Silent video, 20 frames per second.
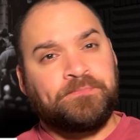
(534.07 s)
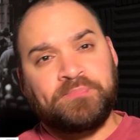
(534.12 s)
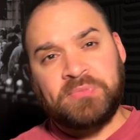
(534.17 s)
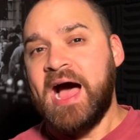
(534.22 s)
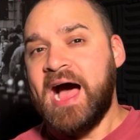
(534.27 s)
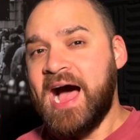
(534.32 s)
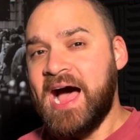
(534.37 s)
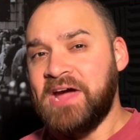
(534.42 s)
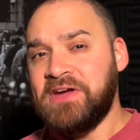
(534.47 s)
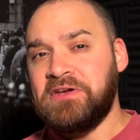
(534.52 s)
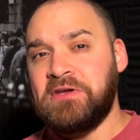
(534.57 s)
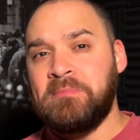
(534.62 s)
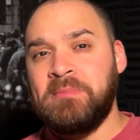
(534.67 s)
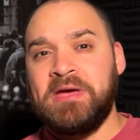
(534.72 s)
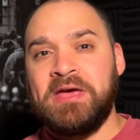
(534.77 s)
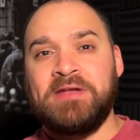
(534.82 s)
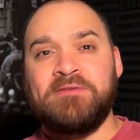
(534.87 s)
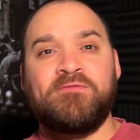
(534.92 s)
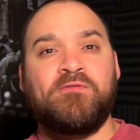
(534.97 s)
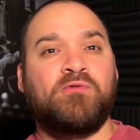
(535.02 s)
High
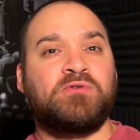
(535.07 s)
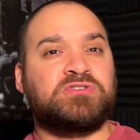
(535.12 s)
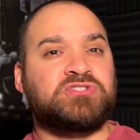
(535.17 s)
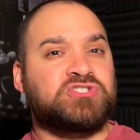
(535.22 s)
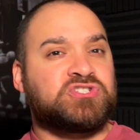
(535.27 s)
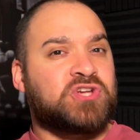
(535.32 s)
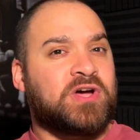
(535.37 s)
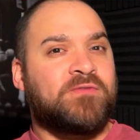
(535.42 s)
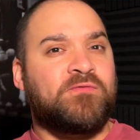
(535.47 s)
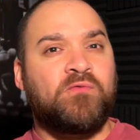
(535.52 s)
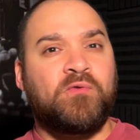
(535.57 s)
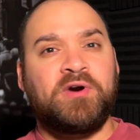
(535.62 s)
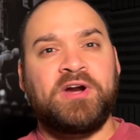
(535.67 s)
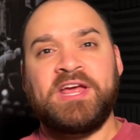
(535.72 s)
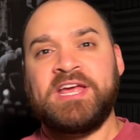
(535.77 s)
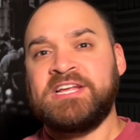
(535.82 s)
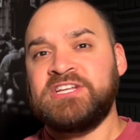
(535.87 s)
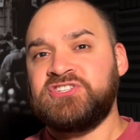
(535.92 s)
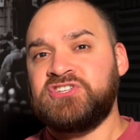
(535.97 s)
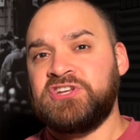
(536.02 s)
demand for software
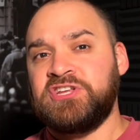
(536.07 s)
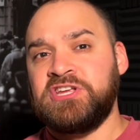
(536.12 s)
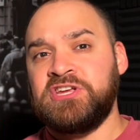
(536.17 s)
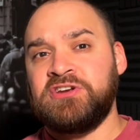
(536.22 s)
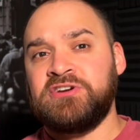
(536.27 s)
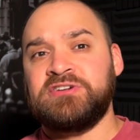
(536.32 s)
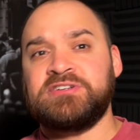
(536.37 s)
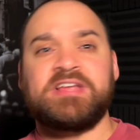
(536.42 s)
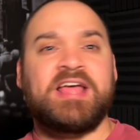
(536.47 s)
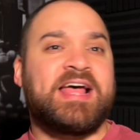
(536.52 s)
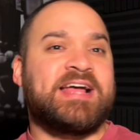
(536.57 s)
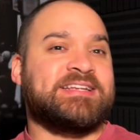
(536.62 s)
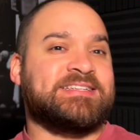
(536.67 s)
engineers,